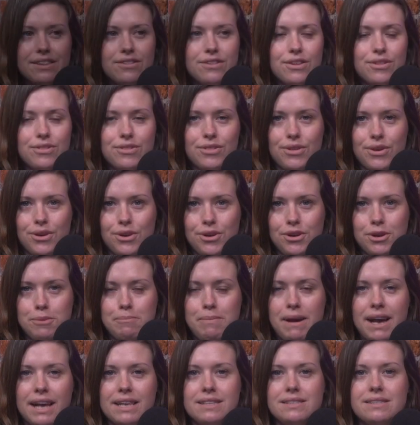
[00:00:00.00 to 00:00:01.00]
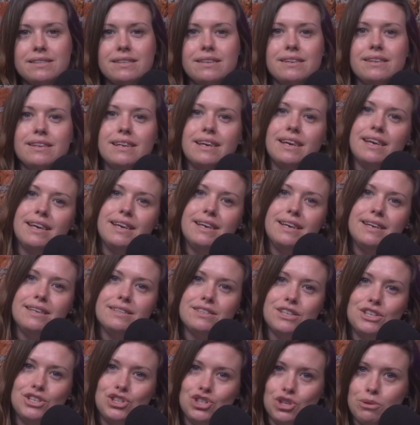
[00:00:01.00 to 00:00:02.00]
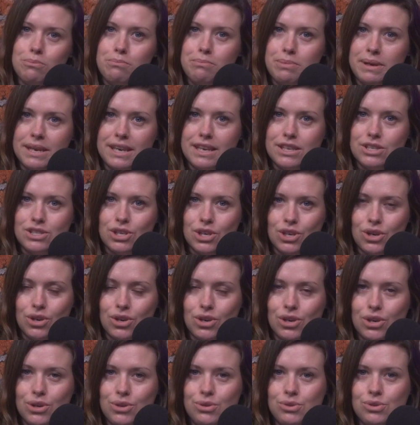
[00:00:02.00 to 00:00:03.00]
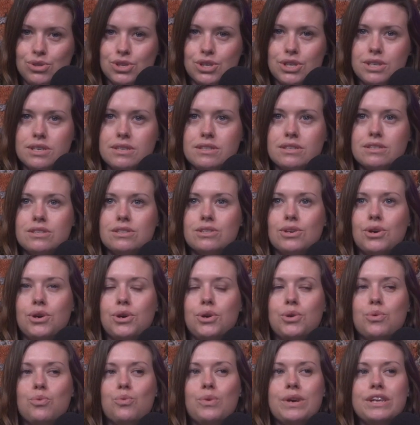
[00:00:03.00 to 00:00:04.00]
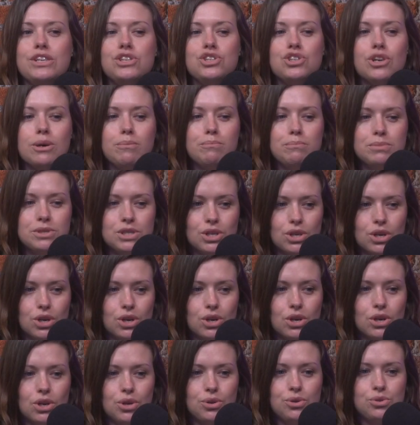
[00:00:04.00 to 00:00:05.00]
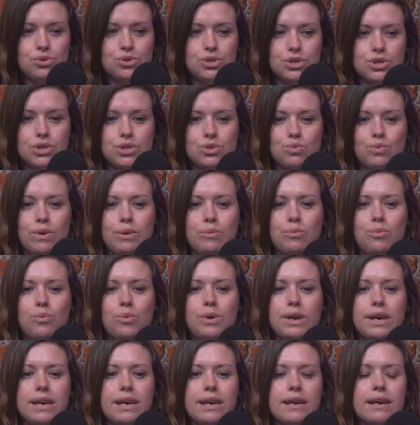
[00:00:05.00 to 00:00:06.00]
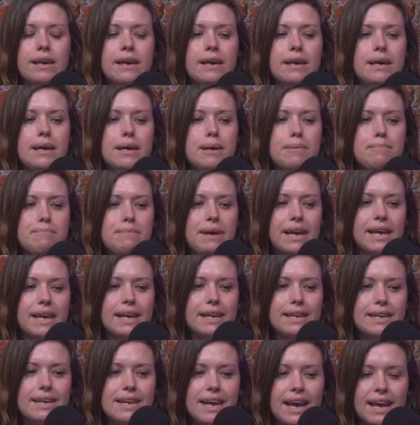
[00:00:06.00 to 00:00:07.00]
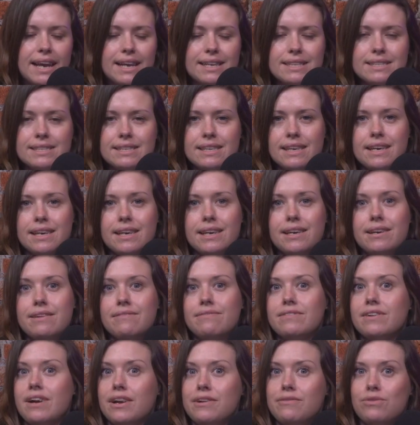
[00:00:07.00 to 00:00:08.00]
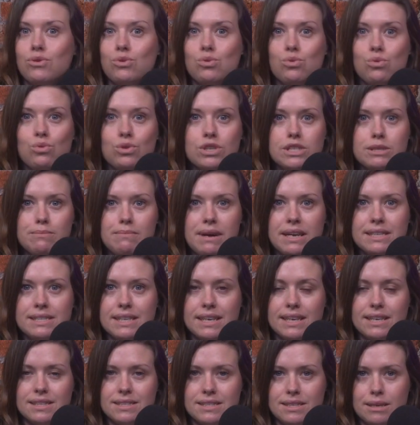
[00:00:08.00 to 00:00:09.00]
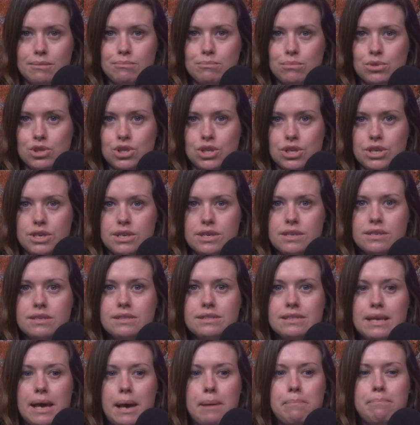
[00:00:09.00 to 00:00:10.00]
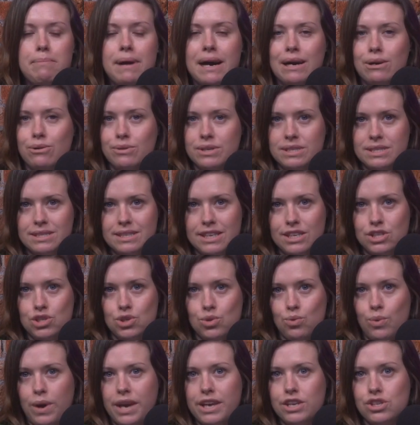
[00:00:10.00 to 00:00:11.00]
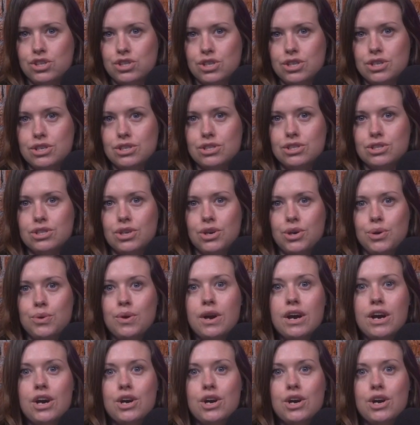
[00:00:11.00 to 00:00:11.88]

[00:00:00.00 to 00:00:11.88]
the third pattern is jumping to conclusions. So we jump to conclusions when we make negative, kind of automatic assumptions about a situation. So,